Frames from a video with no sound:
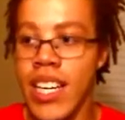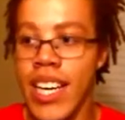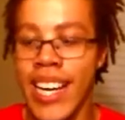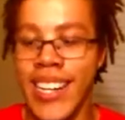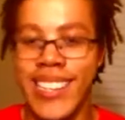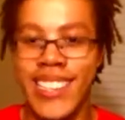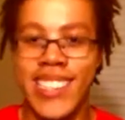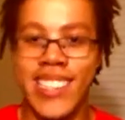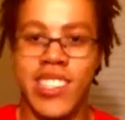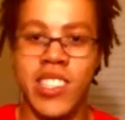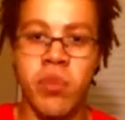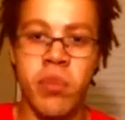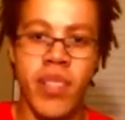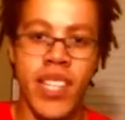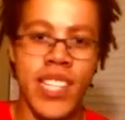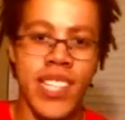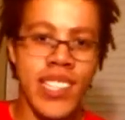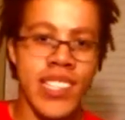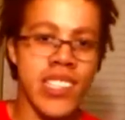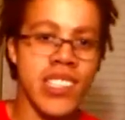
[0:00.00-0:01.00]
as he's
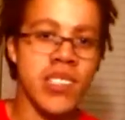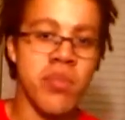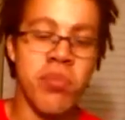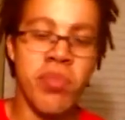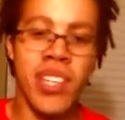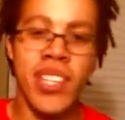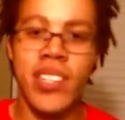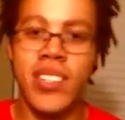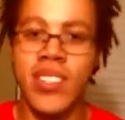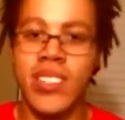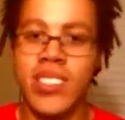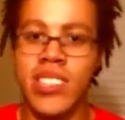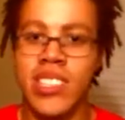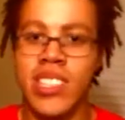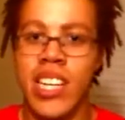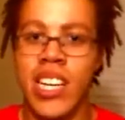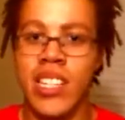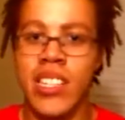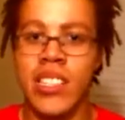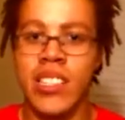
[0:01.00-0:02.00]
explaining this to Peter and
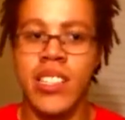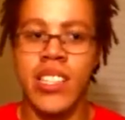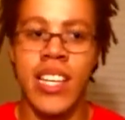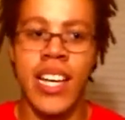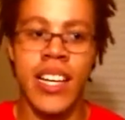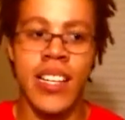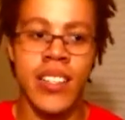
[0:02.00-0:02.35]
just kind of,